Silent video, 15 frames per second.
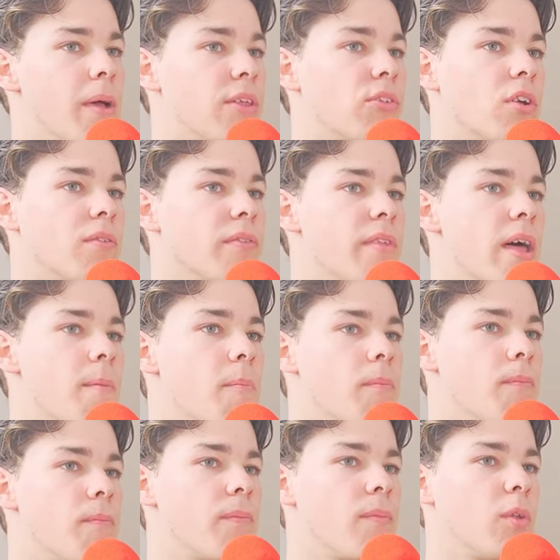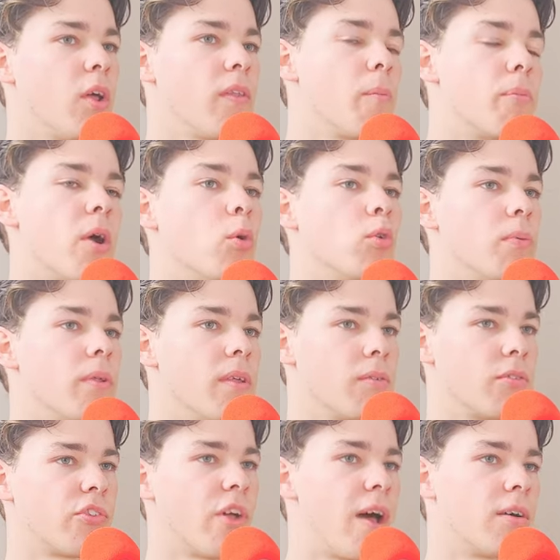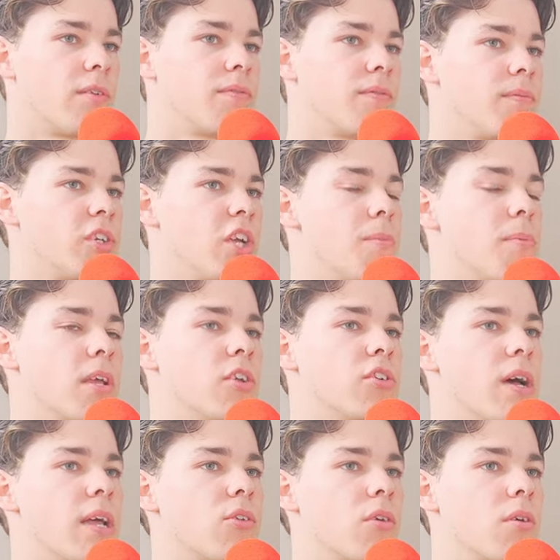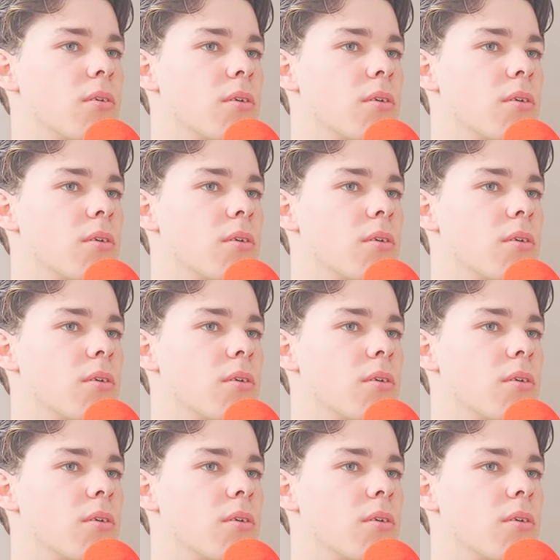based off of them. Not the prose, but the style of shaping each letter.